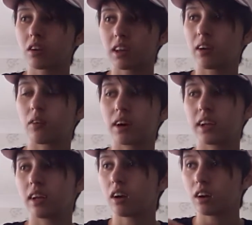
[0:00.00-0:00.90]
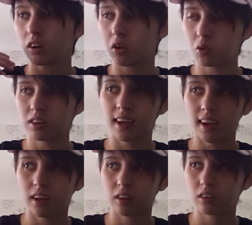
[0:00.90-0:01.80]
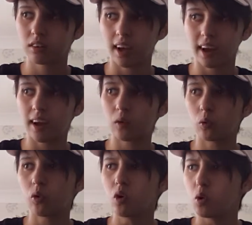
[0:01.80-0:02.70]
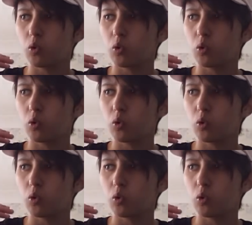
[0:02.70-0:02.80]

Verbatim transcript: get ready, go to town